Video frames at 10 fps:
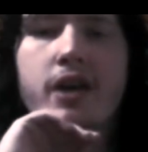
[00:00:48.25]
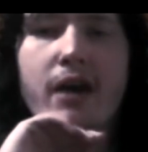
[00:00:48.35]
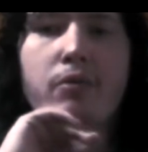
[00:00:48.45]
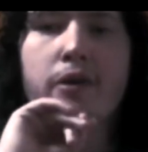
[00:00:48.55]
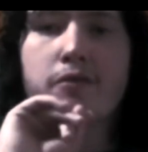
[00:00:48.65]

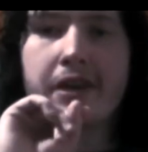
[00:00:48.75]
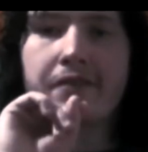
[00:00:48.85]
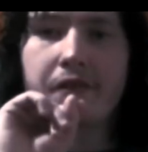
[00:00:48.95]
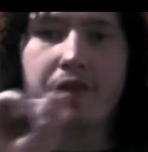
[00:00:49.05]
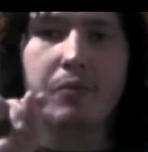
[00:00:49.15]
I will give
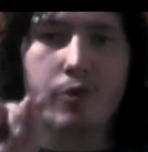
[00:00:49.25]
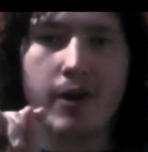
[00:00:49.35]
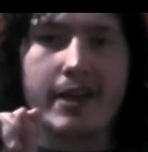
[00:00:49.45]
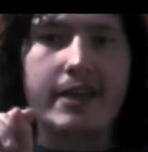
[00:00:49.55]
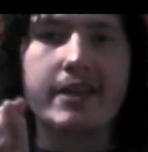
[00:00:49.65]
the film
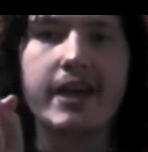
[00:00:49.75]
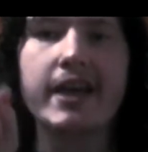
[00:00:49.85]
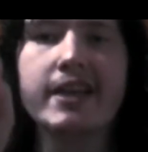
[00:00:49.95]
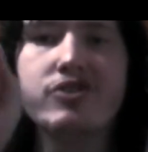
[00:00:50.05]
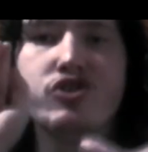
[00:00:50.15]
credit.
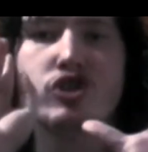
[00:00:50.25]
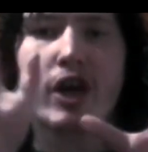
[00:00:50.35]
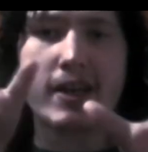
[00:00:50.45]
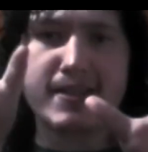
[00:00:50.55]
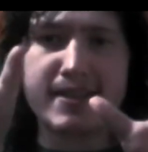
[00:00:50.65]
It is
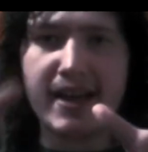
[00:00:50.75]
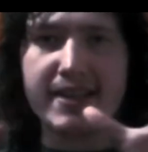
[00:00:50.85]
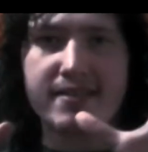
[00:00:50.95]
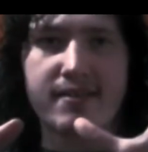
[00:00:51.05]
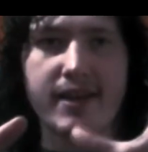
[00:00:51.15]
shot
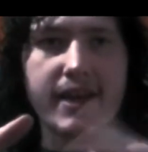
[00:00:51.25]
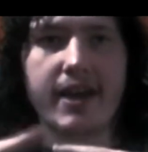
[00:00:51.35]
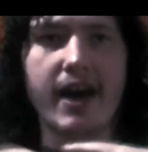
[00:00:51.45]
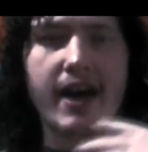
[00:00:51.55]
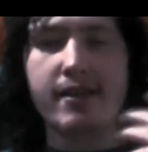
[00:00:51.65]
nicely.
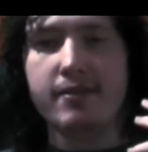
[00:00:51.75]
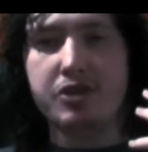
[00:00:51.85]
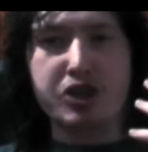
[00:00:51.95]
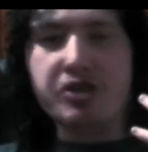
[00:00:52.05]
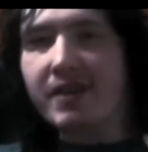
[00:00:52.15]
I
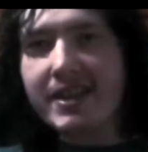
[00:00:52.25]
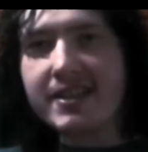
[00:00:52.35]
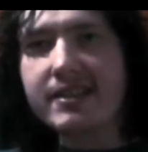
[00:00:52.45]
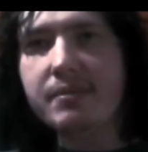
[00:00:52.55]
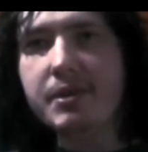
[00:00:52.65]
do like the
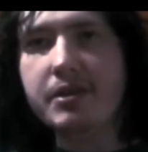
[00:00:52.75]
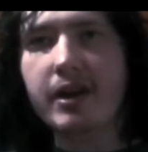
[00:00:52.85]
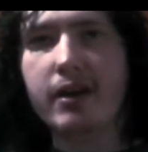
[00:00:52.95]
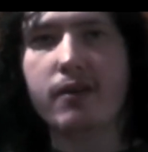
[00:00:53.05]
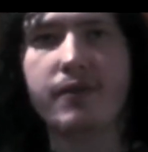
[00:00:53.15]

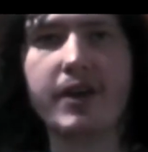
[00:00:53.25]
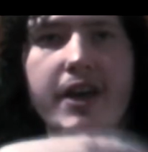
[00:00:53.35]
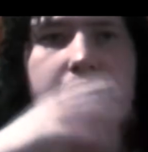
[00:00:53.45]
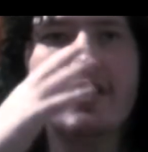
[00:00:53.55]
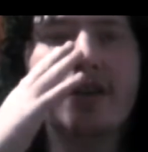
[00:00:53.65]

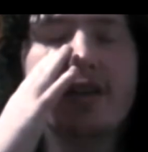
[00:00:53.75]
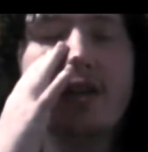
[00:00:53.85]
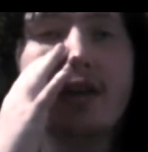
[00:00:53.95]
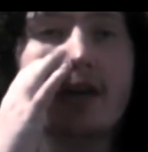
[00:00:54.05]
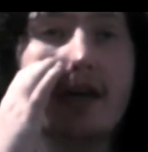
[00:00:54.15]
cinematography.
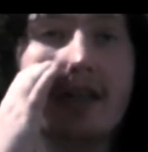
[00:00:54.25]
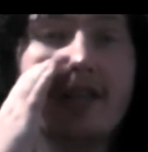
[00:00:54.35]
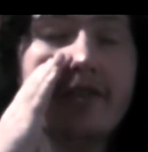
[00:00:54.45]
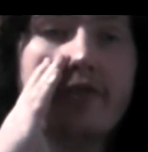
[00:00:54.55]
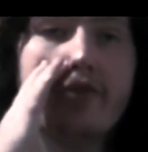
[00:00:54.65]
Uh, the
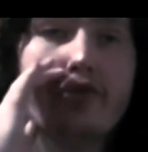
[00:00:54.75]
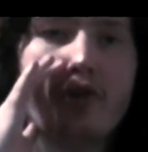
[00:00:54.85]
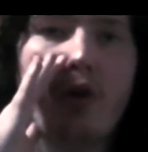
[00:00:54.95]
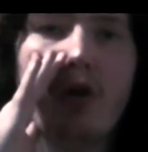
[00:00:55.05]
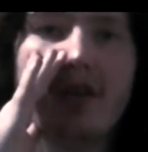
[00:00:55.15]

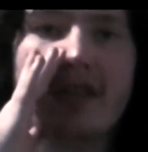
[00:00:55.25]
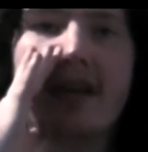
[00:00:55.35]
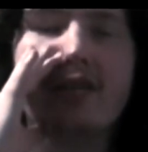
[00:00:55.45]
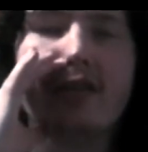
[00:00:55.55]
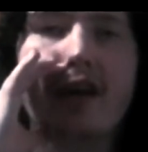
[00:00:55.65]
score is
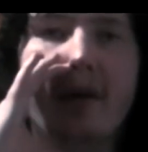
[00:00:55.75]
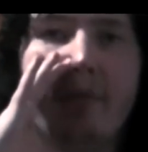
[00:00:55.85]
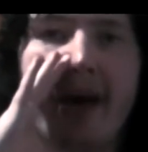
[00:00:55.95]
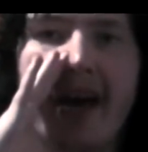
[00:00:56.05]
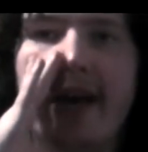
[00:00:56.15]
actually not
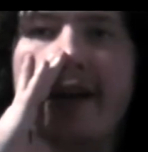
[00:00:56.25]
bad,